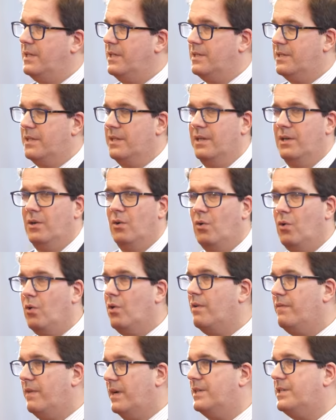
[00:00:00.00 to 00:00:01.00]
is that
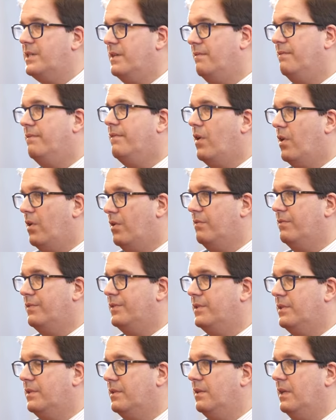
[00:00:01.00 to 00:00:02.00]
all of us
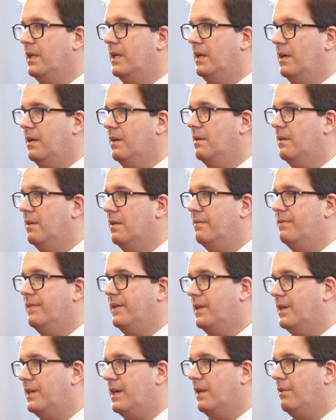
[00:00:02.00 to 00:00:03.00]
involved in the
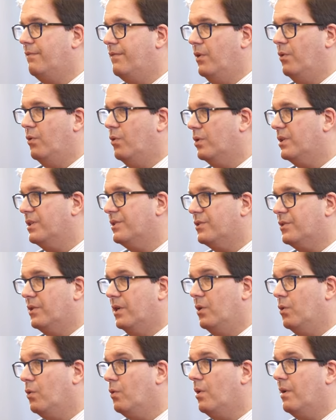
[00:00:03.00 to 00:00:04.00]
Philadelphia
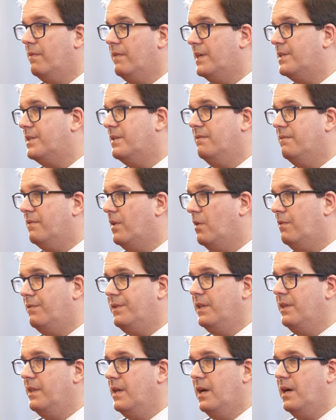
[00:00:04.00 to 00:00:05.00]
Orchestra, all of us involved in the